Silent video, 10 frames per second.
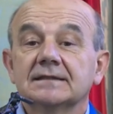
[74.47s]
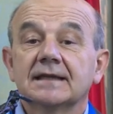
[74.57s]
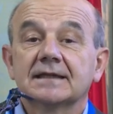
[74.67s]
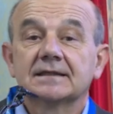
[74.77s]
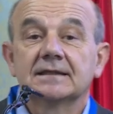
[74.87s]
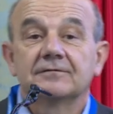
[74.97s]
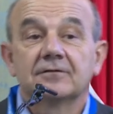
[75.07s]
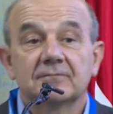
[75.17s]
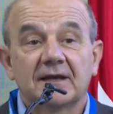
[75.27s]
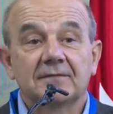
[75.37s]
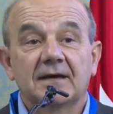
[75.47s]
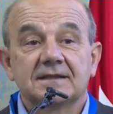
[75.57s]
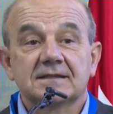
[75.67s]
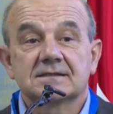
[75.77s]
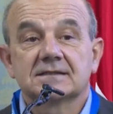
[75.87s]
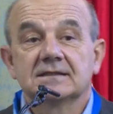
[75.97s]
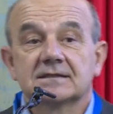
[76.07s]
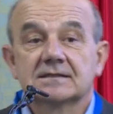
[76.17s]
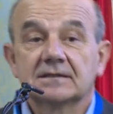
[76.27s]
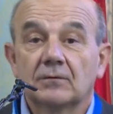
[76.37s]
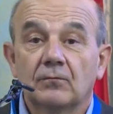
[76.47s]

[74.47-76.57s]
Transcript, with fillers: that uh, for mathematics is uh,